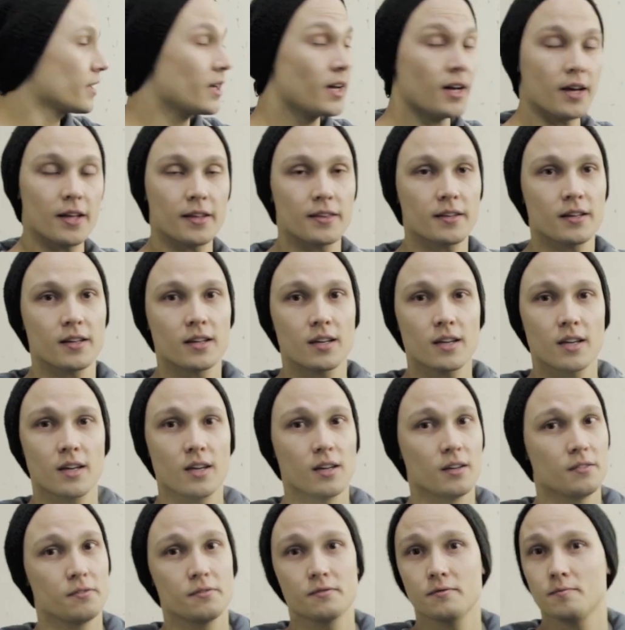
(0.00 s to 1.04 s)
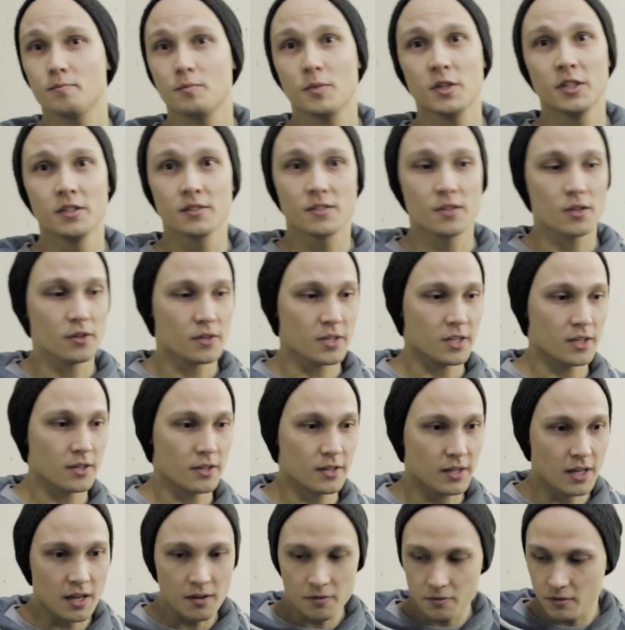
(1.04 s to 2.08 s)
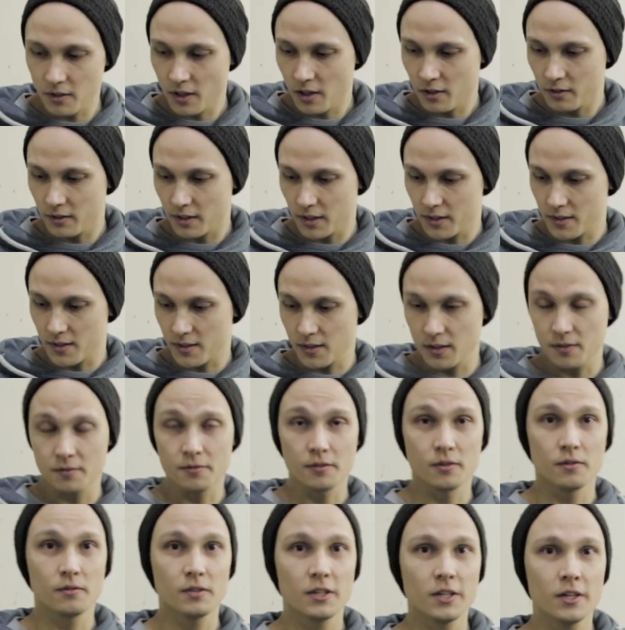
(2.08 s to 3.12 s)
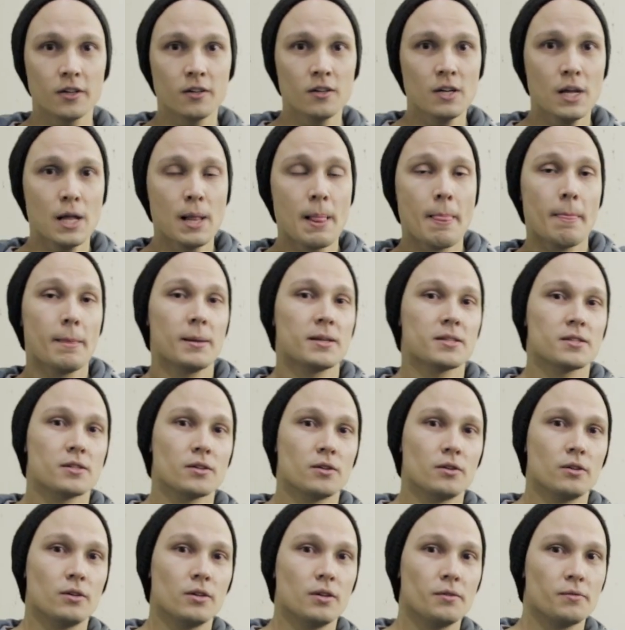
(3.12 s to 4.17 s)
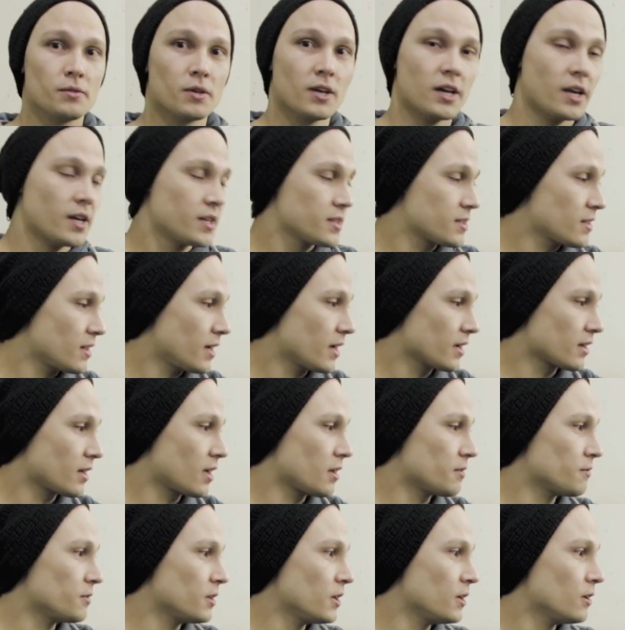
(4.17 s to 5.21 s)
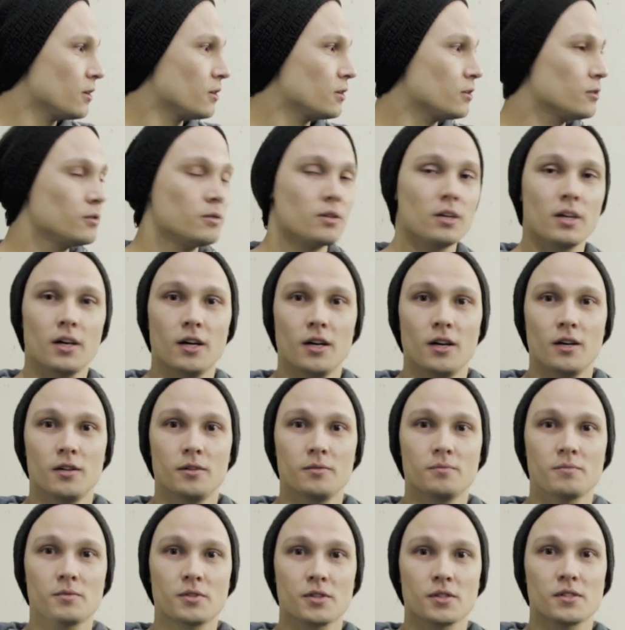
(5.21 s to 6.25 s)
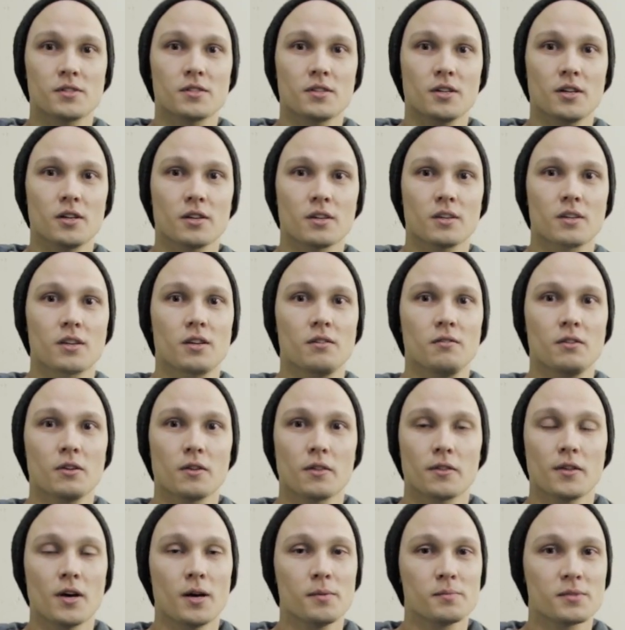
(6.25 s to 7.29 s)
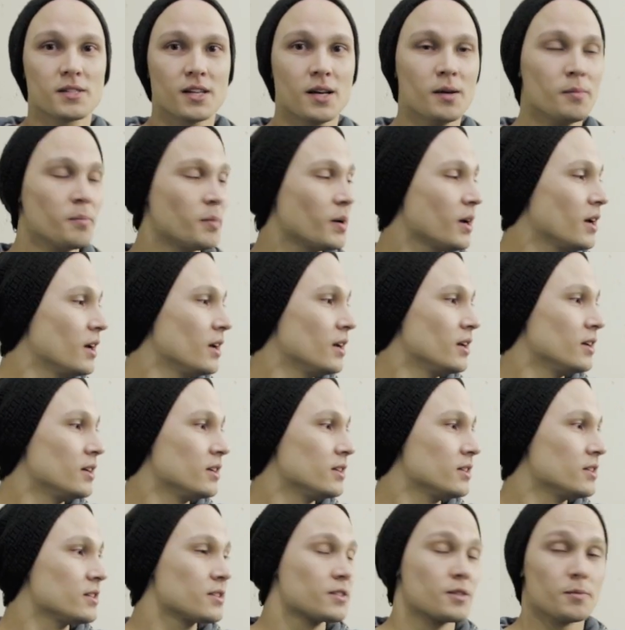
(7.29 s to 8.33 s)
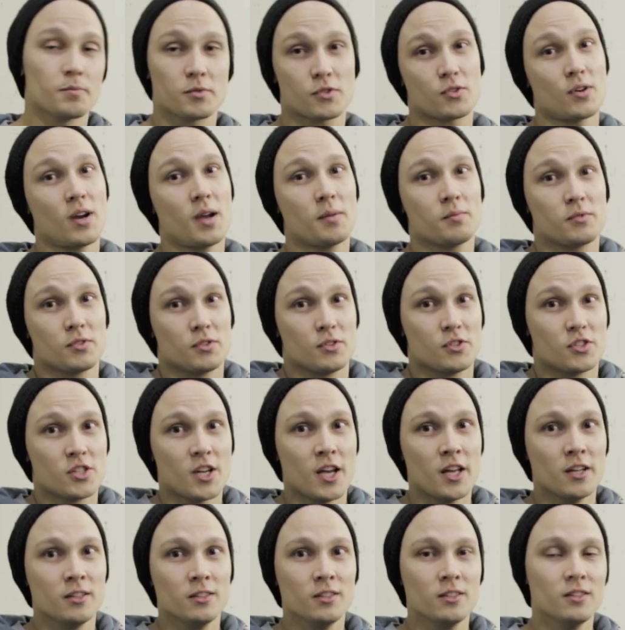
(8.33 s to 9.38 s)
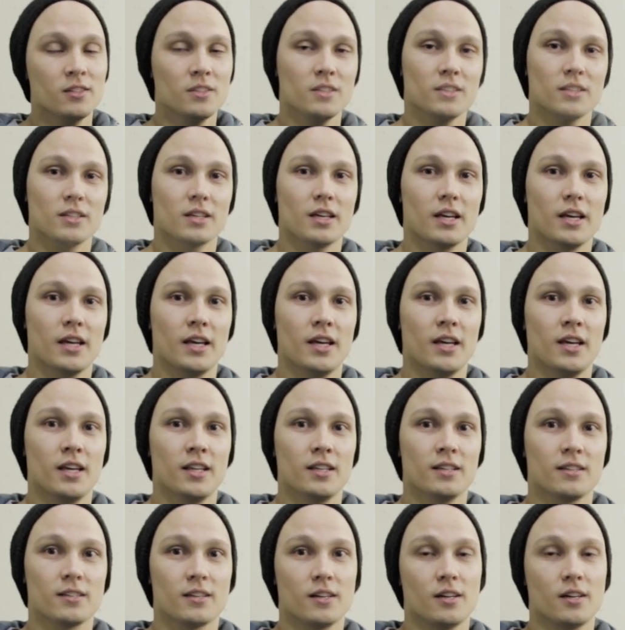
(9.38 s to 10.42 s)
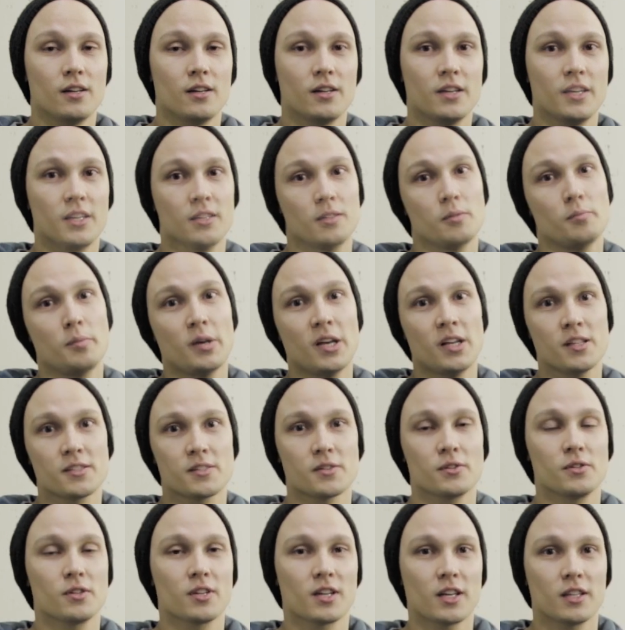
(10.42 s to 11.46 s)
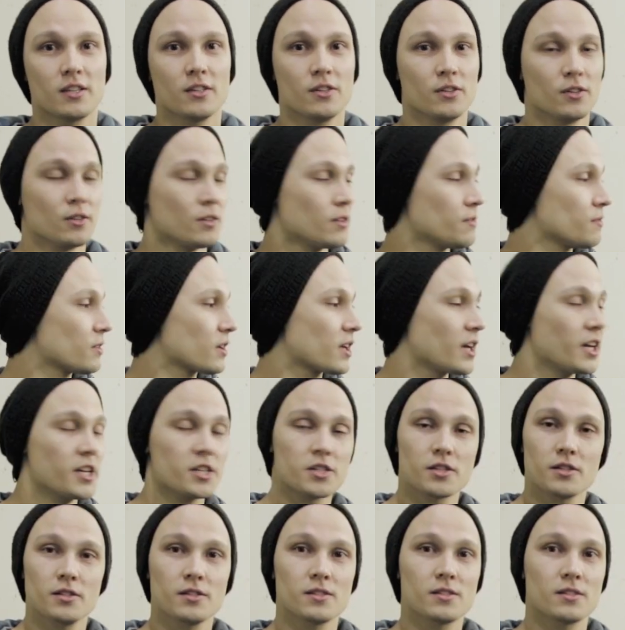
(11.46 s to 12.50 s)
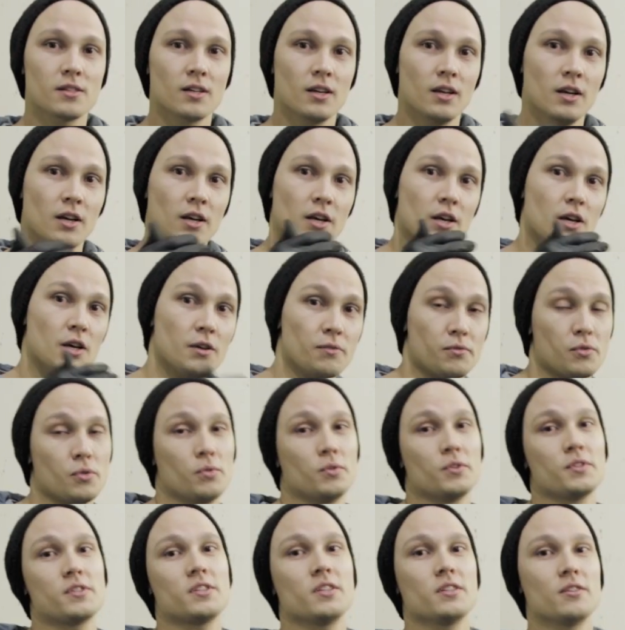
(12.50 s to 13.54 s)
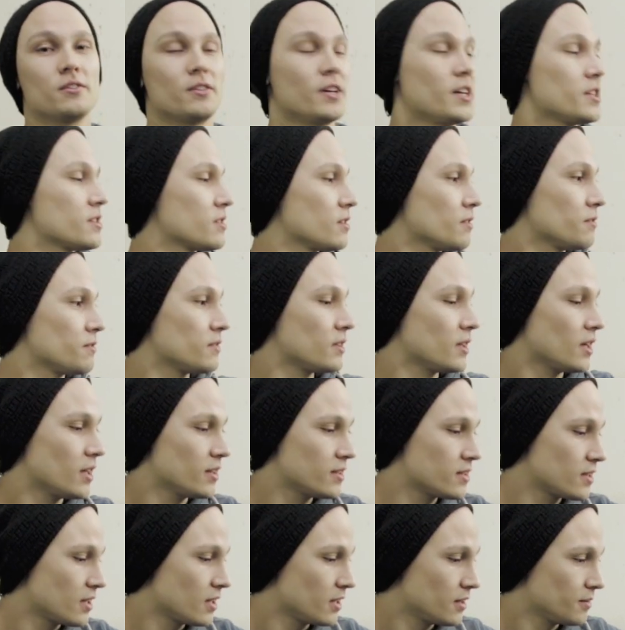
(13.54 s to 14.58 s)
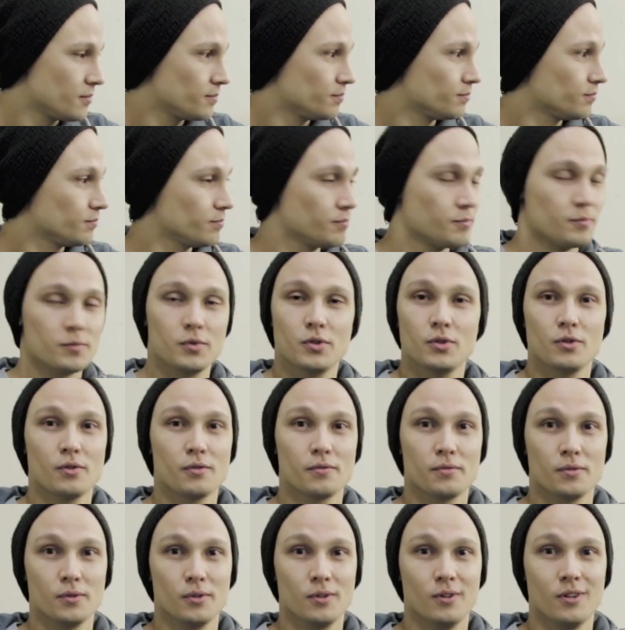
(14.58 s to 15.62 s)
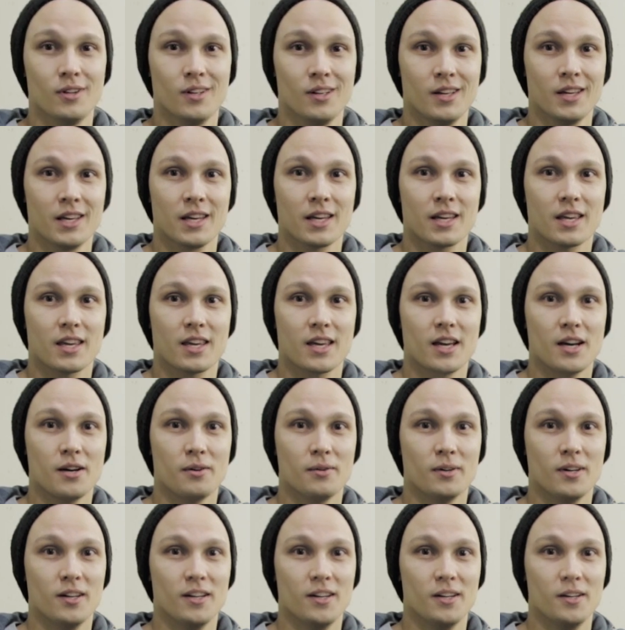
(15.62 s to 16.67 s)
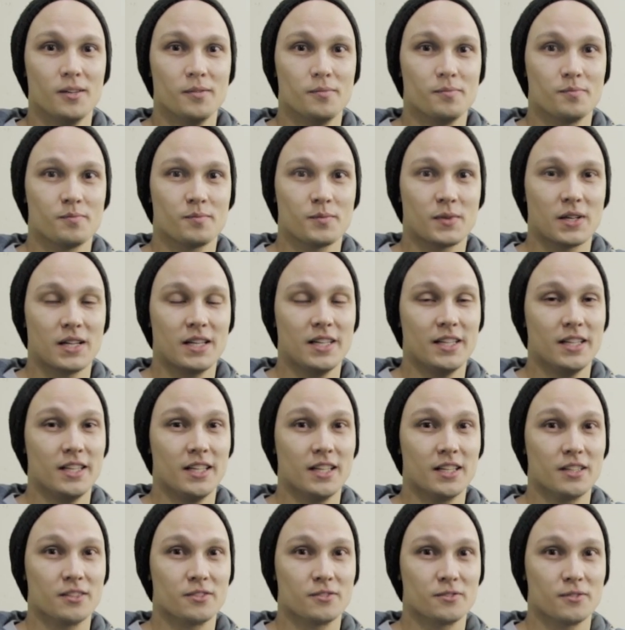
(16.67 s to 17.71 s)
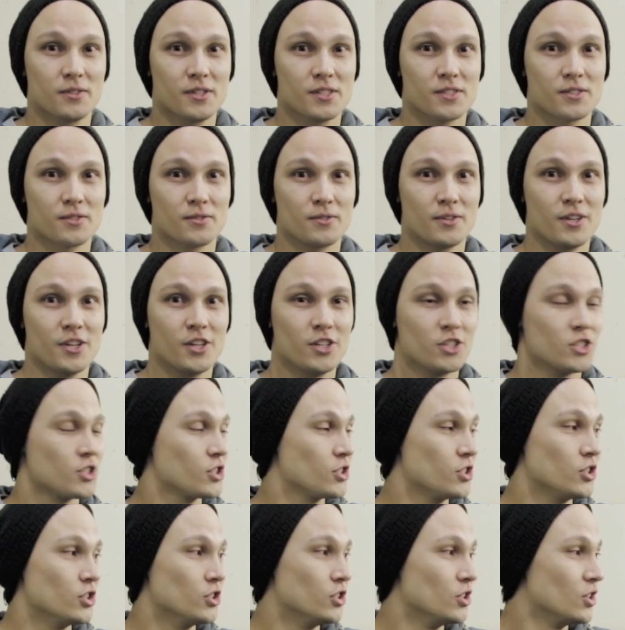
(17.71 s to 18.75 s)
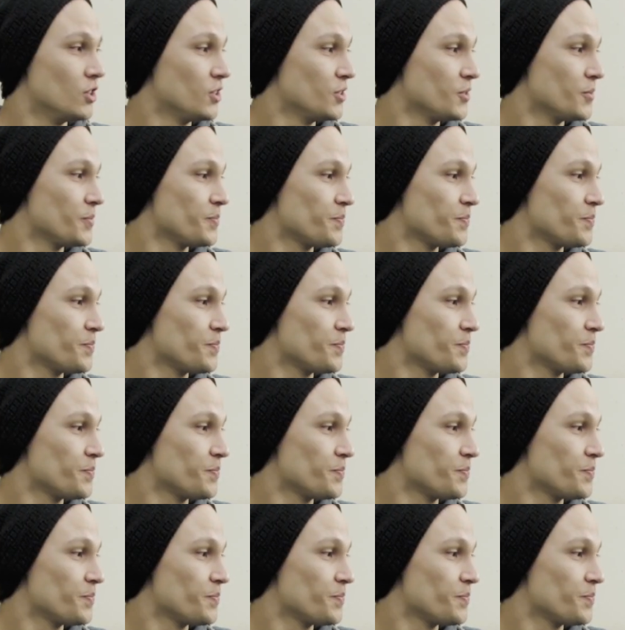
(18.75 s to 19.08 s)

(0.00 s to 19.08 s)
yeah, I think I've been talking enough now. That's it for the video. So if you guys like that video, just give it a thumbs up, subscribe to the channel, and hit the bell so you get the notifications if you want to see the rest of that beautiful Kawa cleaning, restoration,